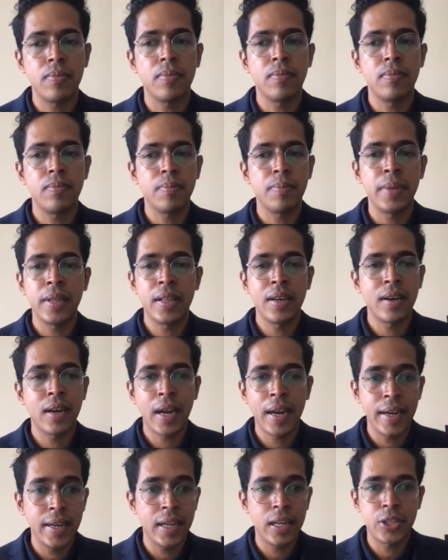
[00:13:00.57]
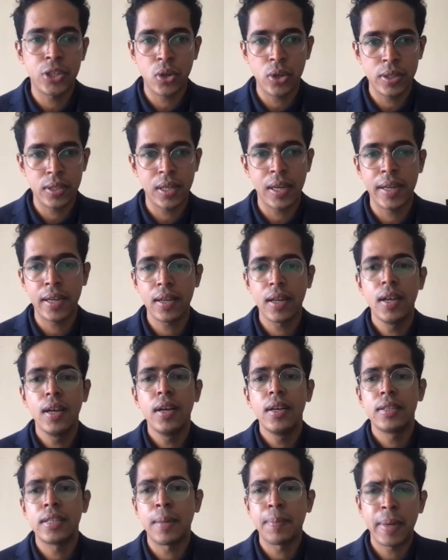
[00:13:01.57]
be the ideal choice. Like
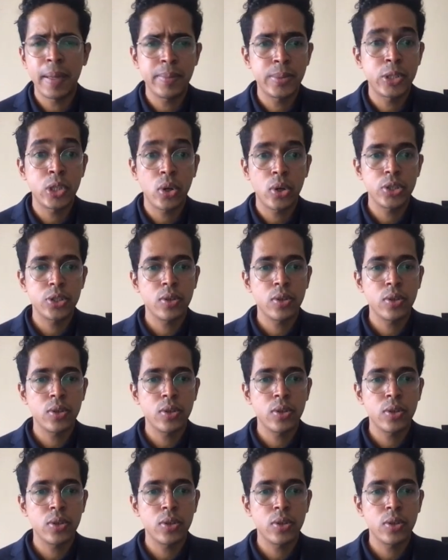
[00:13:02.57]
sometimes choice